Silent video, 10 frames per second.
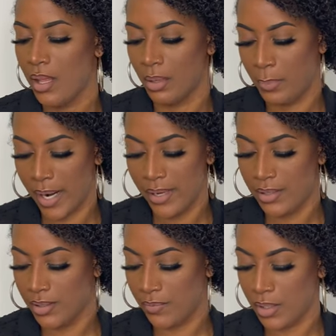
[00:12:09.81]
The
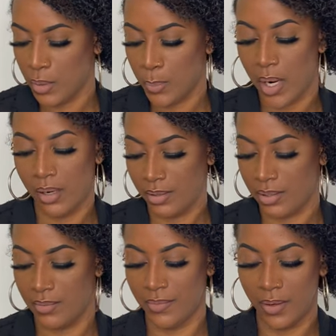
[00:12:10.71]
prices of each product
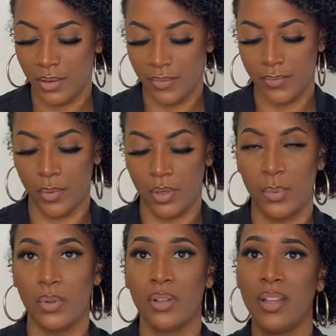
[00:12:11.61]
is very
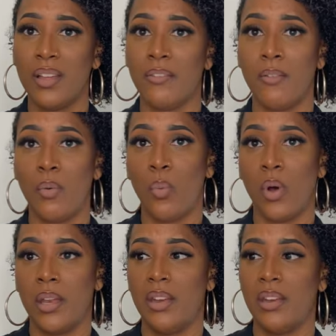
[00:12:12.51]
affordable. For
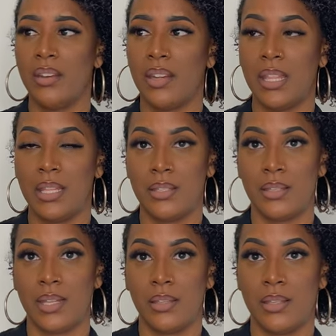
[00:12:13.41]
one, and this
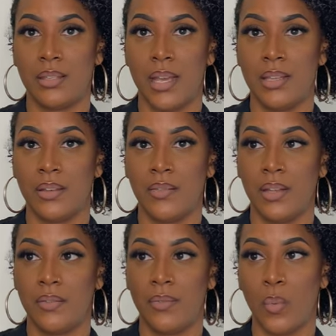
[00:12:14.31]
is like the size of
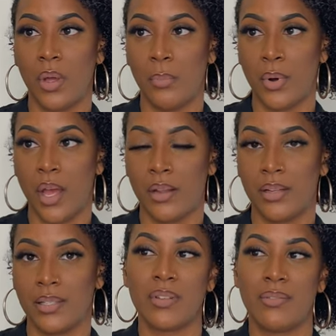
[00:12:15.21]
it, for one
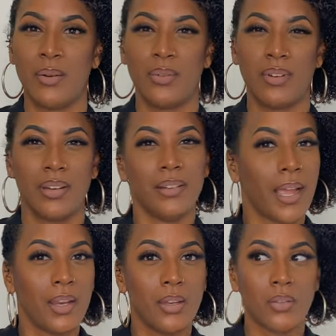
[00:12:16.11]
product was around
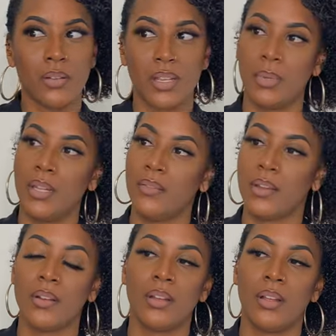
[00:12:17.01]
€9, I believe,
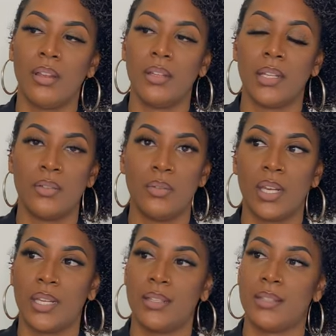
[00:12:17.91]
here in Holland at
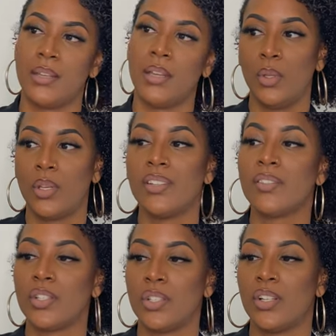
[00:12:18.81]
Douglas. You can for
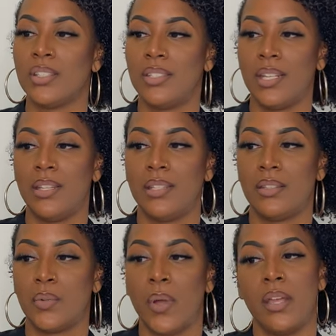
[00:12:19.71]
sure say that this
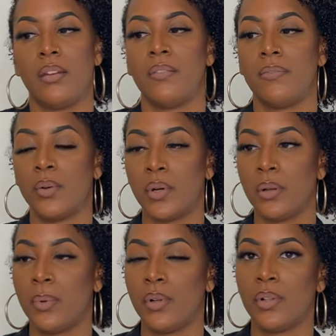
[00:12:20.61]
is quite an
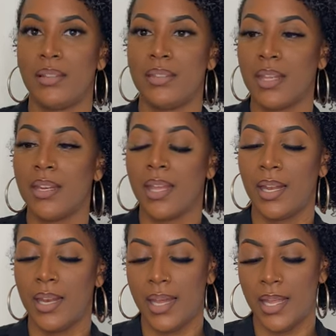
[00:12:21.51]
affordable skincare
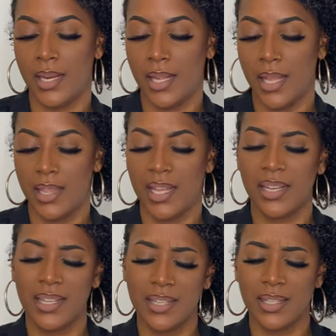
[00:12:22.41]
line
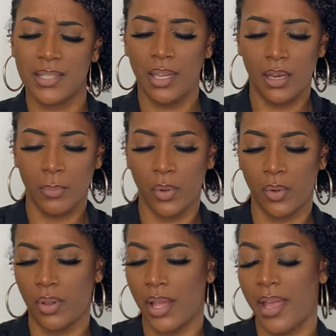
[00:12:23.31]
that is
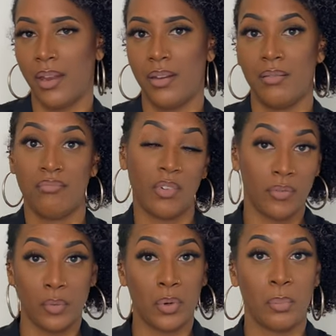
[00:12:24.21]
attainable and
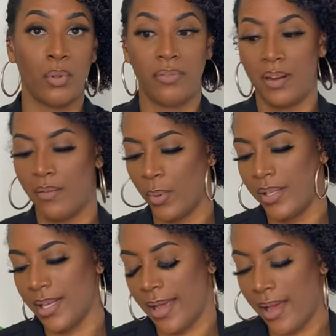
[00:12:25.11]
affordable for everyone
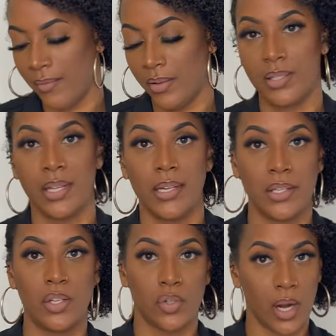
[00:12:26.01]
to have and to at
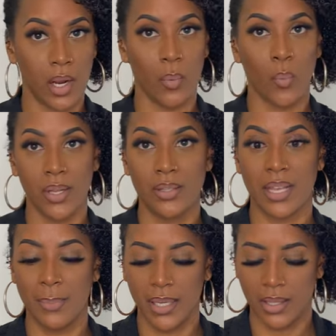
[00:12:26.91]
least try one
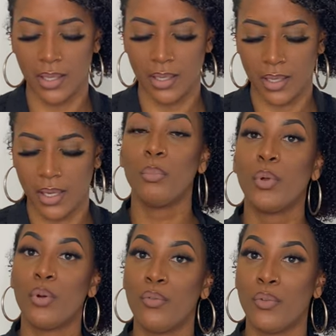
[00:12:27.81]
time, I think. But
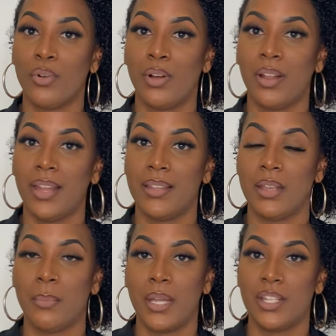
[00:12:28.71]
overall, as
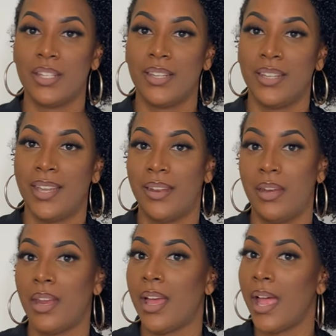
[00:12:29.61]
I mentioned
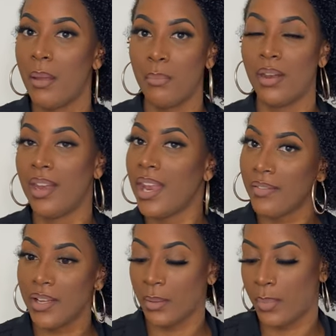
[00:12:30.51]
again, I'm
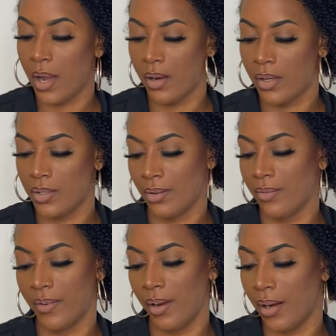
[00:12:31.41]
loving the product so
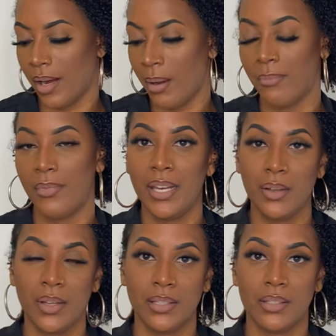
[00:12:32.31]
far. I'm really
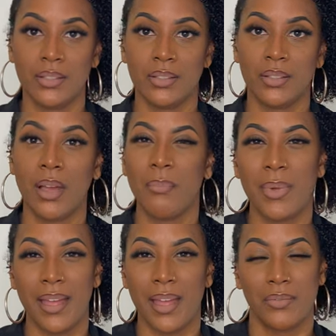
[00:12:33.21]
going to come
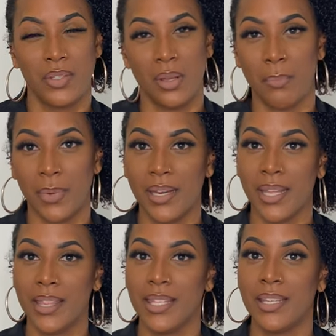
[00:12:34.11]
back after a month, I
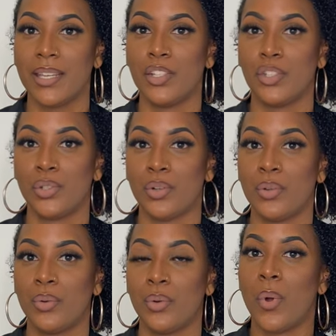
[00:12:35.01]
think, and show
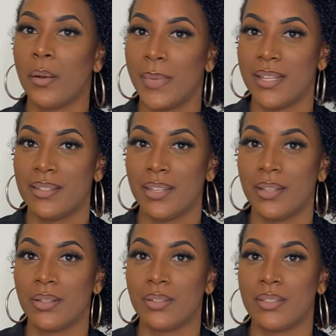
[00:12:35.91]
you what my
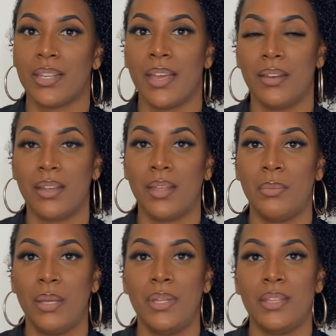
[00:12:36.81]
skin looks like, and
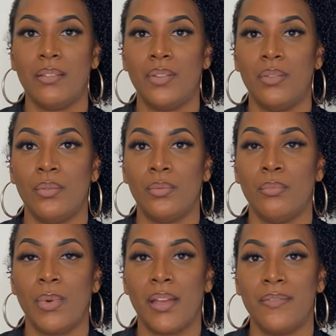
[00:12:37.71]
maybe give you
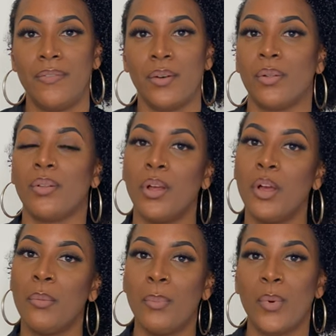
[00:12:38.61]
my full
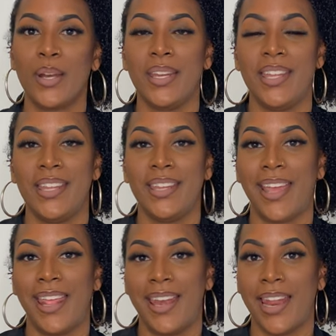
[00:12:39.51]
morning
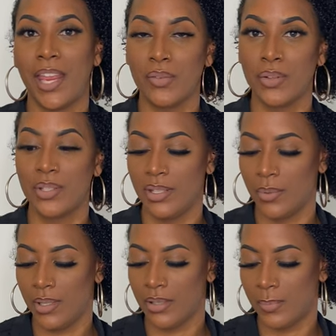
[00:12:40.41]
and night routine
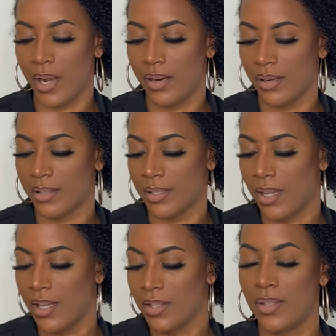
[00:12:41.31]
with these products
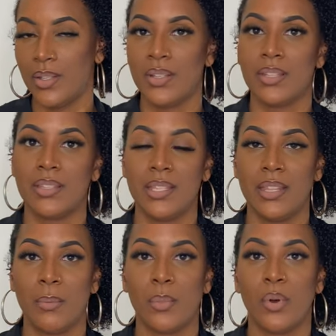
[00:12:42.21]
so that you can see
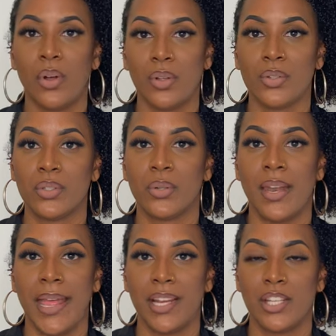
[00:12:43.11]
them also in
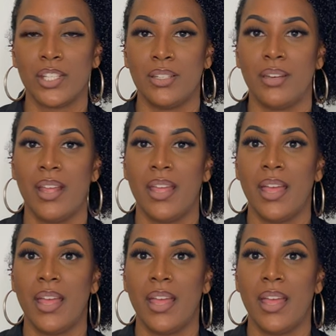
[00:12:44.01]
action.